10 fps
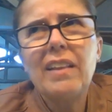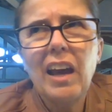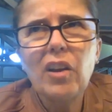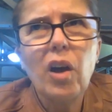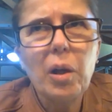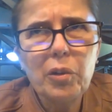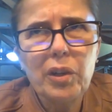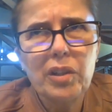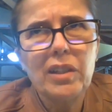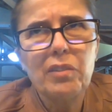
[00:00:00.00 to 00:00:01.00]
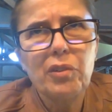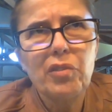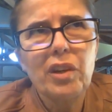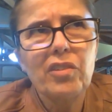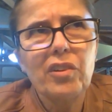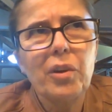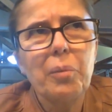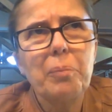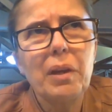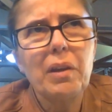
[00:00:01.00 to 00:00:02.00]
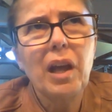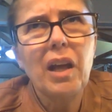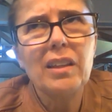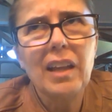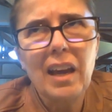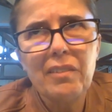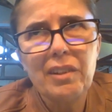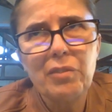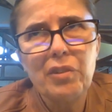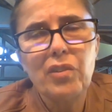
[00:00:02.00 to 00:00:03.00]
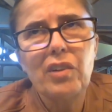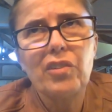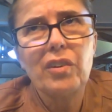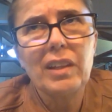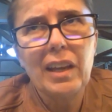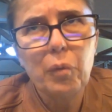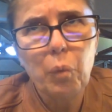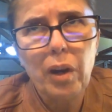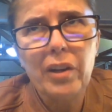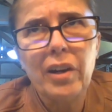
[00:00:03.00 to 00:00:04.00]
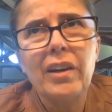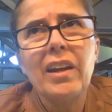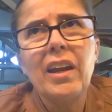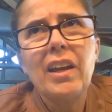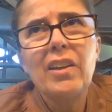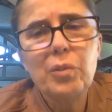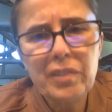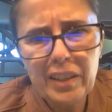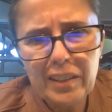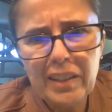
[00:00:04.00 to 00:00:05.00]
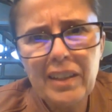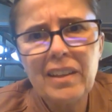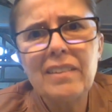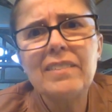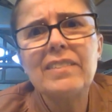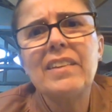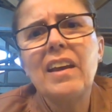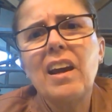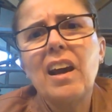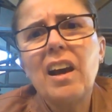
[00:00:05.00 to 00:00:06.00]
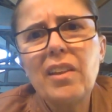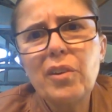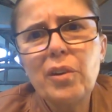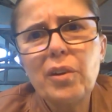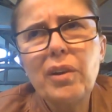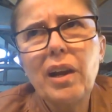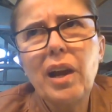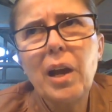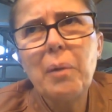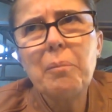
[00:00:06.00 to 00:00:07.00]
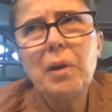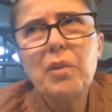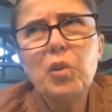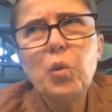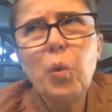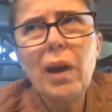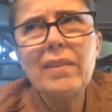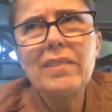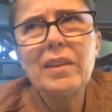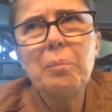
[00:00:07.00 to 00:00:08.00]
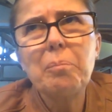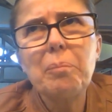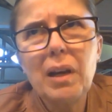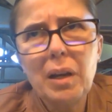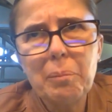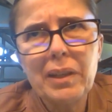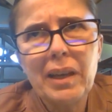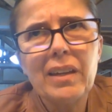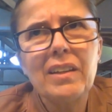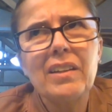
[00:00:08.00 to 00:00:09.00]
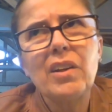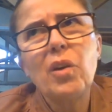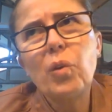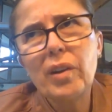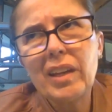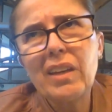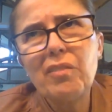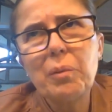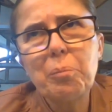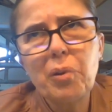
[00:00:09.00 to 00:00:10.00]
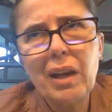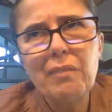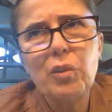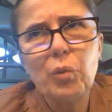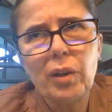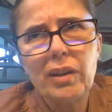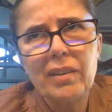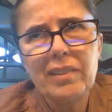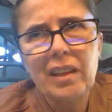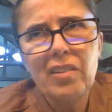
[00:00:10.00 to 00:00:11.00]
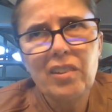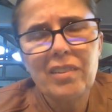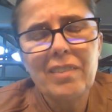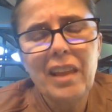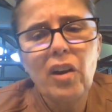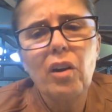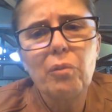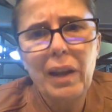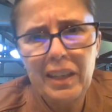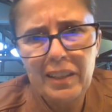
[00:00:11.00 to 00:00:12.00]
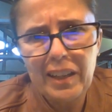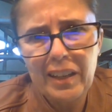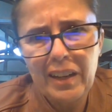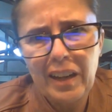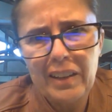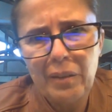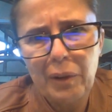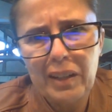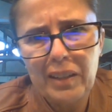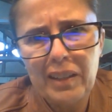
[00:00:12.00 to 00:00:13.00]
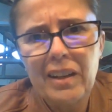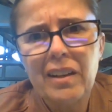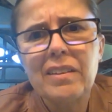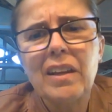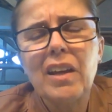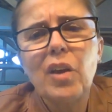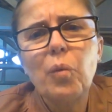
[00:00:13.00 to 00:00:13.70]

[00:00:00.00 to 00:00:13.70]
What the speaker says: And not all critical infrastructure, but a lot of infrastructure like water, utilities, other quasi-public or even private organizations that are regulated, highly regulated.